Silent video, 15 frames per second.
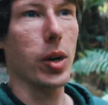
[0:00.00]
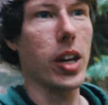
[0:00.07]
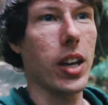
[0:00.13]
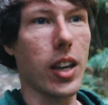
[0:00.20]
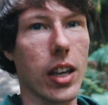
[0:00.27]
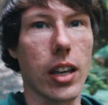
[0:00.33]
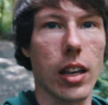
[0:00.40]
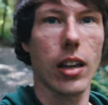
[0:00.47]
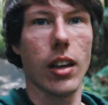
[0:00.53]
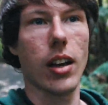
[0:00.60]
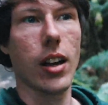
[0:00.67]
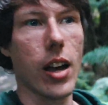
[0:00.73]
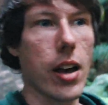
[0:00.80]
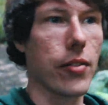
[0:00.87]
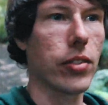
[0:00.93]
we
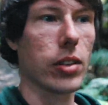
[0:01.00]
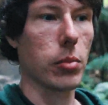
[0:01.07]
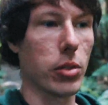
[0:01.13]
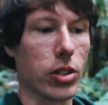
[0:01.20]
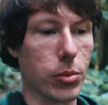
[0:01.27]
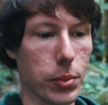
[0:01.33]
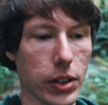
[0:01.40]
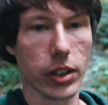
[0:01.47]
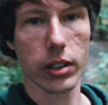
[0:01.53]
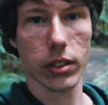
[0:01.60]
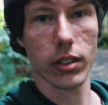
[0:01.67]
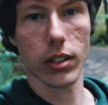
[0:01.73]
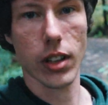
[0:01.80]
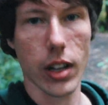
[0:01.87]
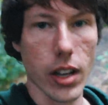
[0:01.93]
have some
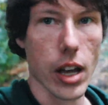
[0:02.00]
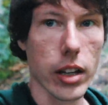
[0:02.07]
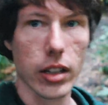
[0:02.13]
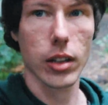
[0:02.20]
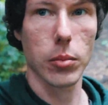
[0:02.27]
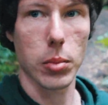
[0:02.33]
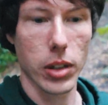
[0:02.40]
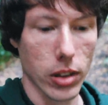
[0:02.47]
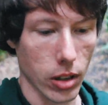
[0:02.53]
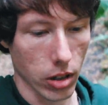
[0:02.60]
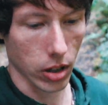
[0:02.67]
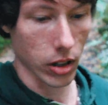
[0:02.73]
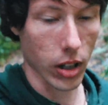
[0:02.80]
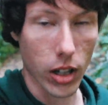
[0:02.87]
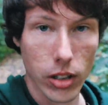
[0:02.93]
experience in kayaking, but
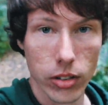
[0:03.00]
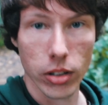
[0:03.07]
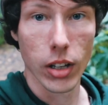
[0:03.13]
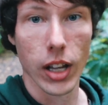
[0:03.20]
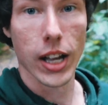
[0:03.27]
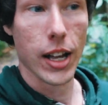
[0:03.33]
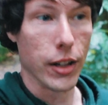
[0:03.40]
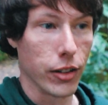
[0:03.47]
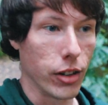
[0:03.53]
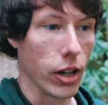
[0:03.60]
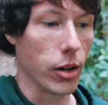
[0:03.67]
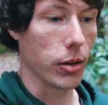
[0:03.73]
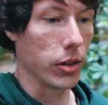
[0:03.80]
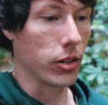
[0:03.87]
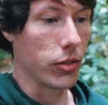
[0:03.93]
not a lot.
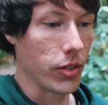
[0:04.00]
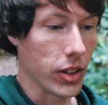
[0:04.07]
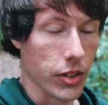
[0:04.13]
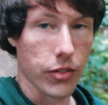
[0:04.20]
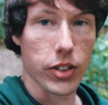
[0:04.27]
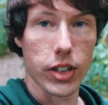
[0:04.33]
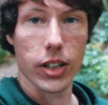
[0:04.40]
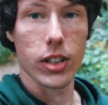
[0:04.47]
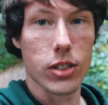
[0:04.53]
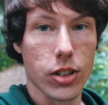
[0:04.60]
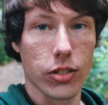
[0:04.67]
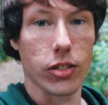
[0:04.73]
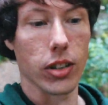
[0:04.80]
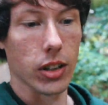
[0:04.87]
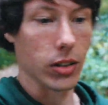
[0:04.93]
So it's very, very
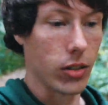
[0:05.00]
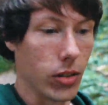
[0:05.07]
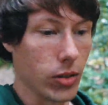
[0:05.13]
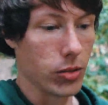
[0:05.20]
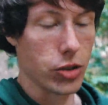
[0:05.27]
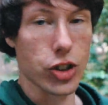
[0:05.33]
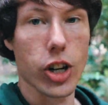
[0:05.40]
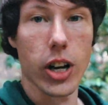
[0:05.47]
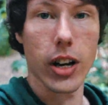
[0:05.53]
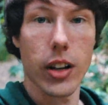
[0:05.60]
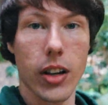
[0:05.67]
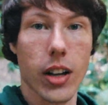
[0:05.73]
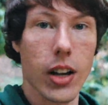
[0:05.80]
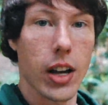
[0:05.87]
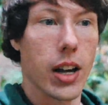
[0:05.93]
interesting to
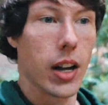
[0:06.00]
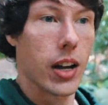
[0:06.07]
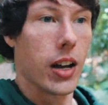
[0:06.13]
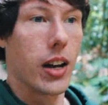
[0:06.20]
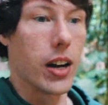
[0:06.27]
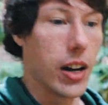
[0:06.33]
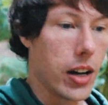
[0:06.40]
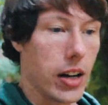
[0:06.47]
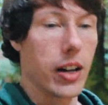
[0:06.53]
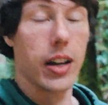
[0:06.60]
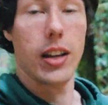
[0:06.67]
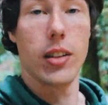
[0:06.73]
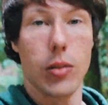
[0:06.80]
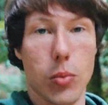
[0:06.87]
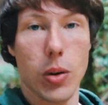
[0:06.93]
try uh,
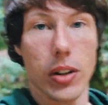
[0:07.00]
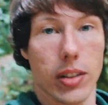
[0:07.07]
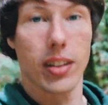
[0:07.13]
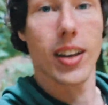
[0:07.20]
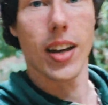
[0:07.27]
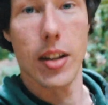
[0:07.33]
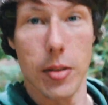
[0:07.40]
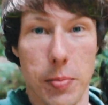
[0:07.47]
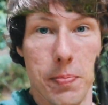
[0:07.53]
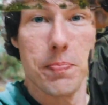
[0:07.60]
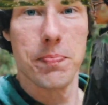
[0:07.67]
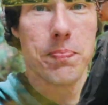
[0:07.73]
it once again.